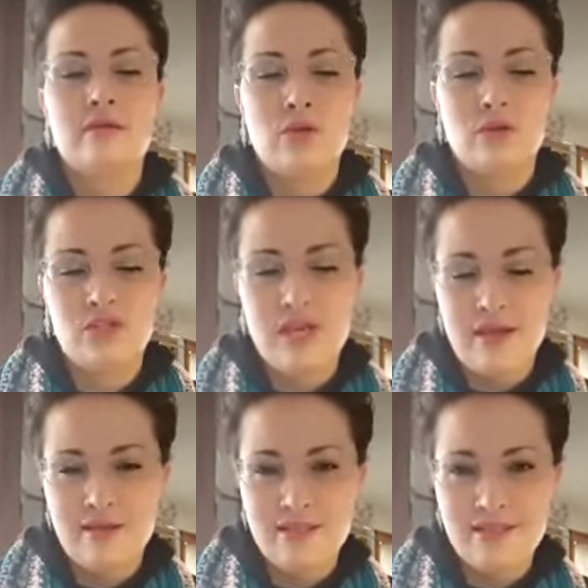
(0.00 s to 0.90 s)

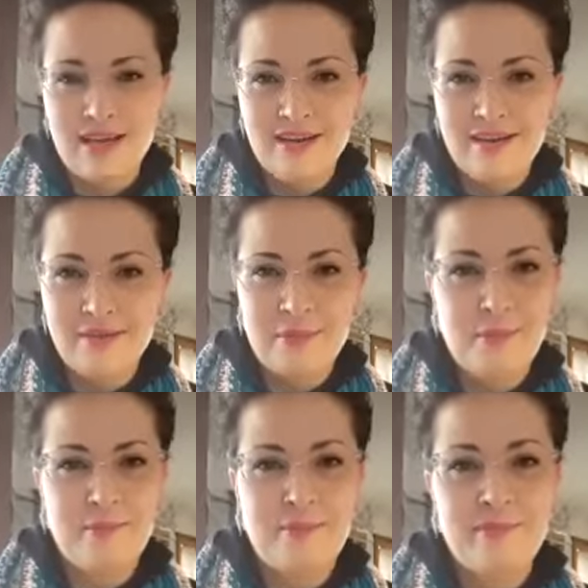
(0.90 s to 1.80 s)
Crocheting stuck.
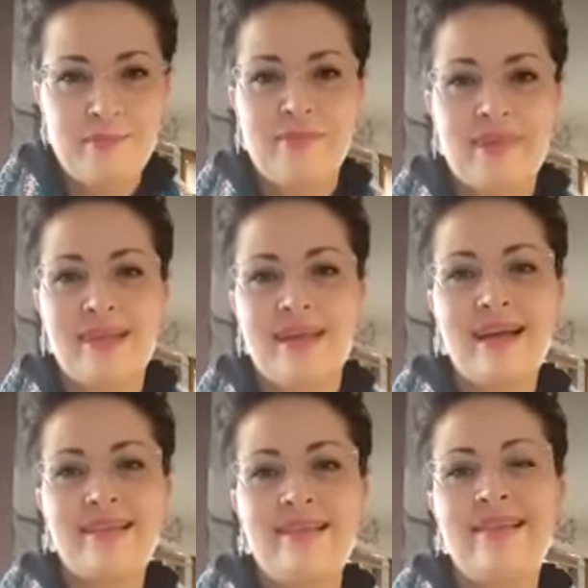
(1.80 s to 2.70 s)

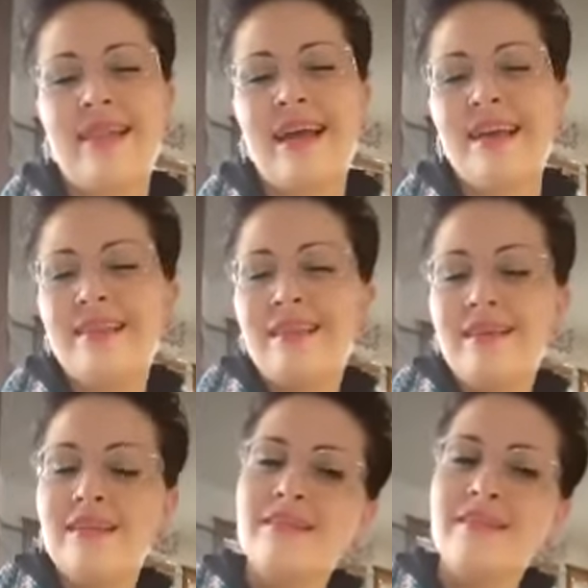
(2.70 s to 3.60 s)
I liked the
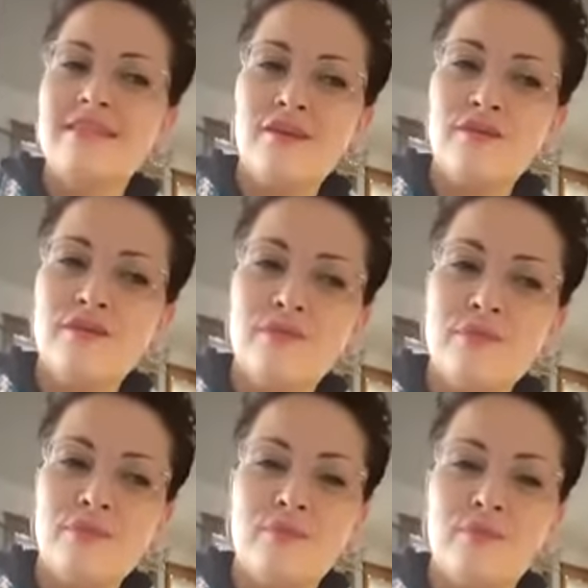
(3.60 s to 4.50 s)
other stuff,
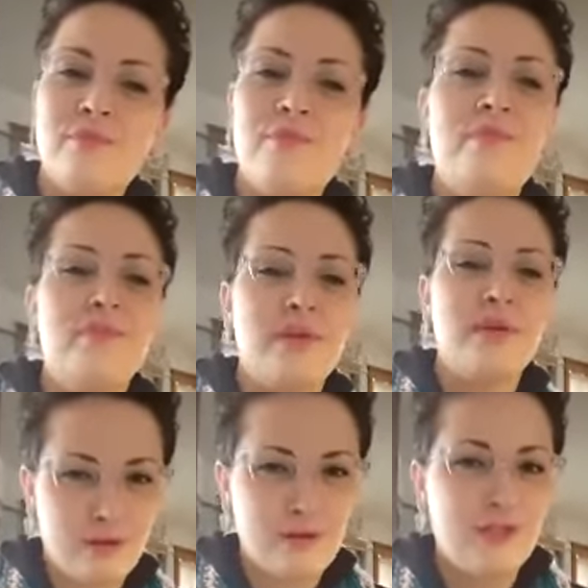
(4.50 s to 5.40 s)
but
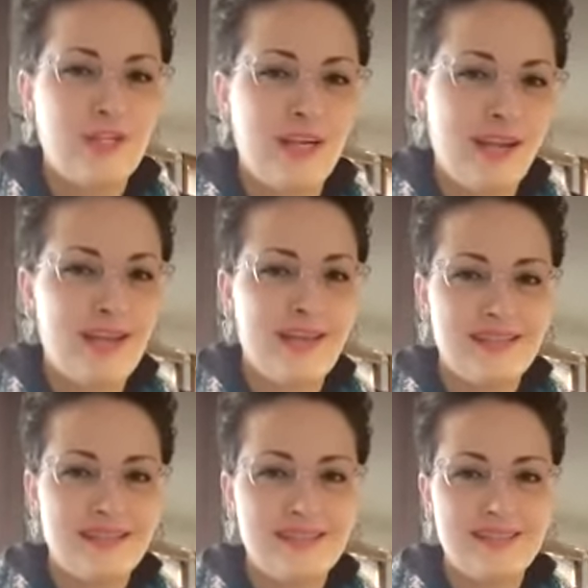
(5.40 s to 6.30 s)
crocheting
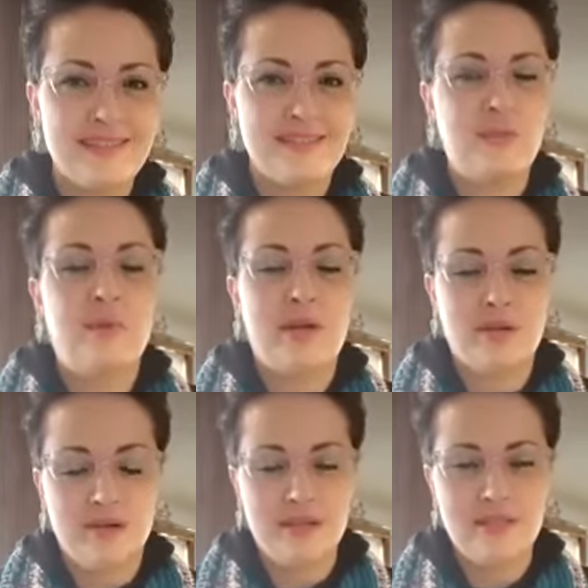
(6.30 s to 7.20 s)
is where my
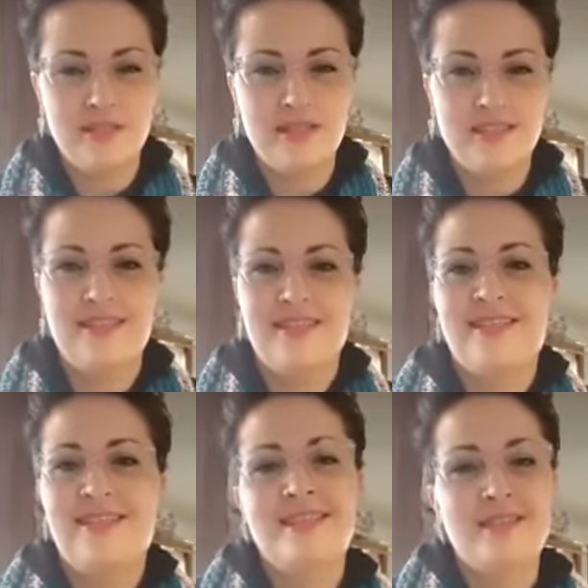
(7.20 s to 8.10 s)
heart is.
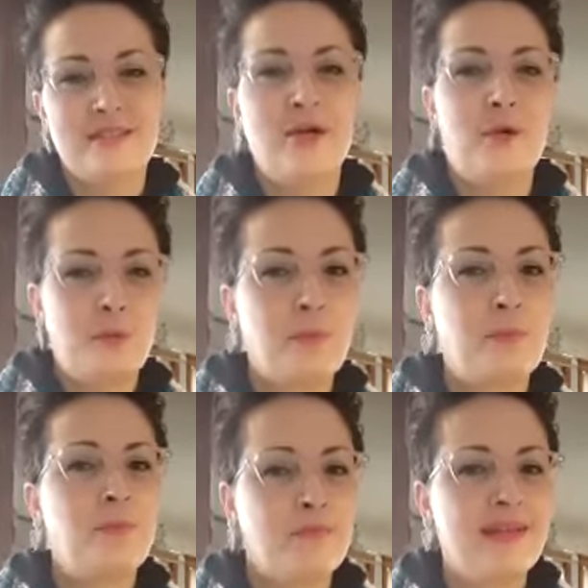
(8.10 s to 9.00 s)
So
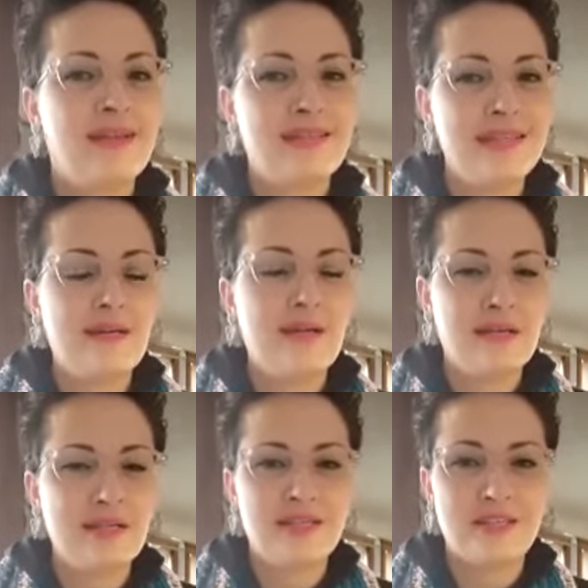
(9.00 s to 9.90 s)
that's how I
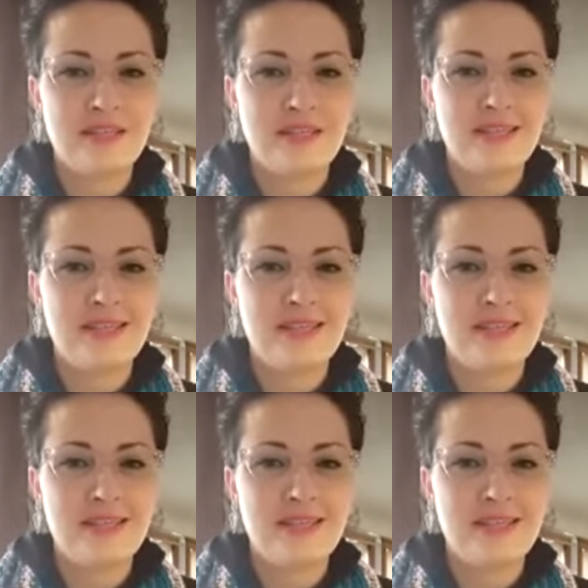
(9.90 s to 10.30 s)
got started.